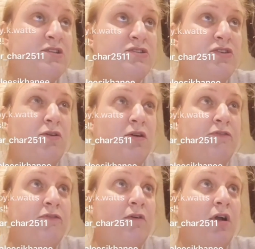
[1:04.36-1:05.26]
we sort
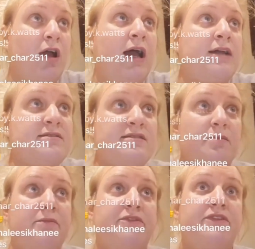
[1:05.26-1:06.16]
of had
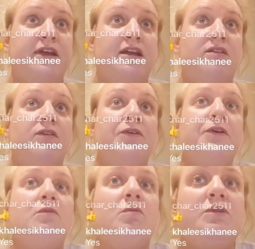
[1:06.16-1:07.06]
something
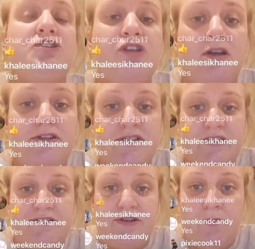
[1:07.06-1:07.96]
when we showed
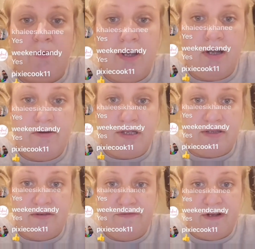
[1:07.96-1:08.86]
it to quite
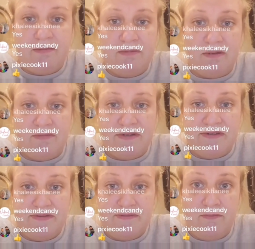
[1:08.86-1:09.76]
critical family
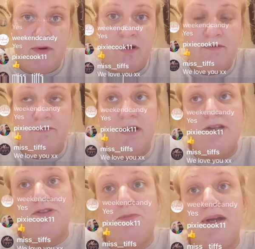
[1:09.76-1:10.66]
members, one of
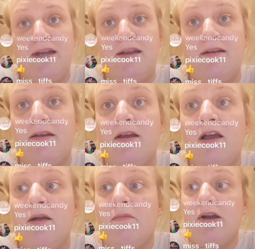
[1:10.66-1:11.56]
which being
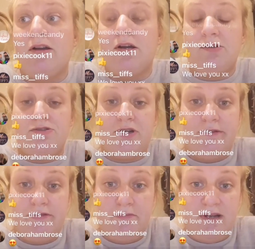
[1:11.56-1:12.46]
my uncle
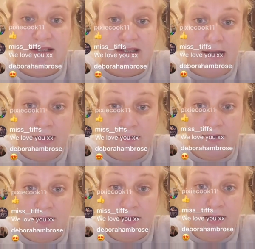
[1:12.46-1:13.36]
Trev, who plays Len,
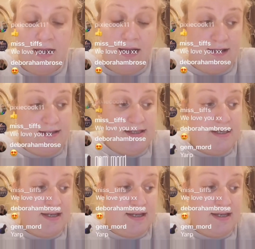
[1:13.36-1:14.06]
and he